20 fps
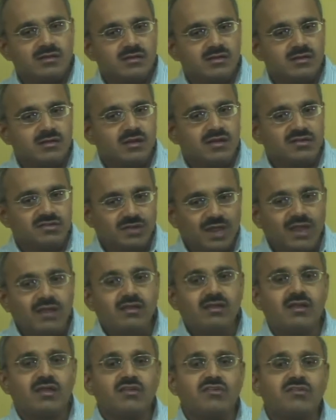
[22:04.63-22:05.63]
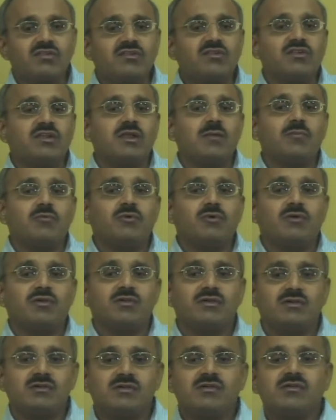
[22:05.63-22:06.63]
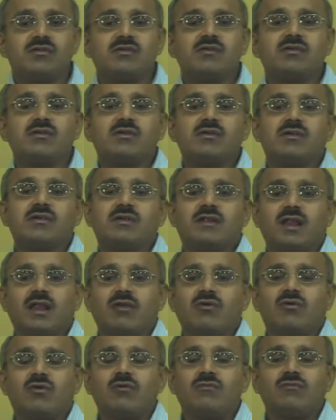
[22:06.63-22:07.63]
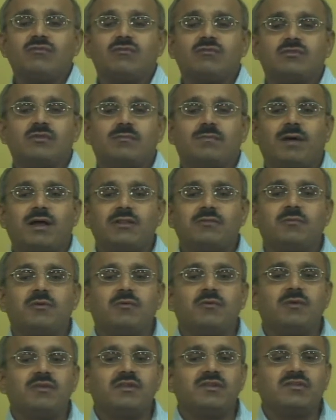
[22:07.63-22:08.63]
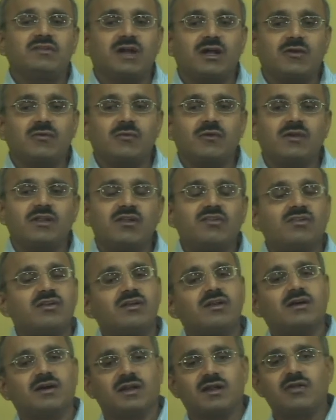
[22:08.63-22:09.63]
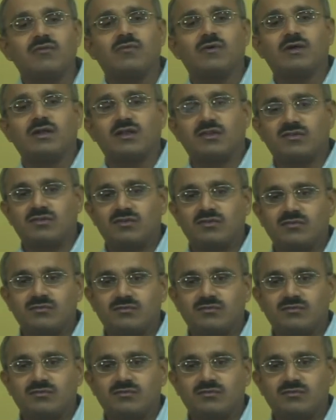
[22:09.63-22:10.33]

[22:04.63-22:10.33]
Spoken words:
A stack S is keep to track of the path between the start vertex and the current vertex.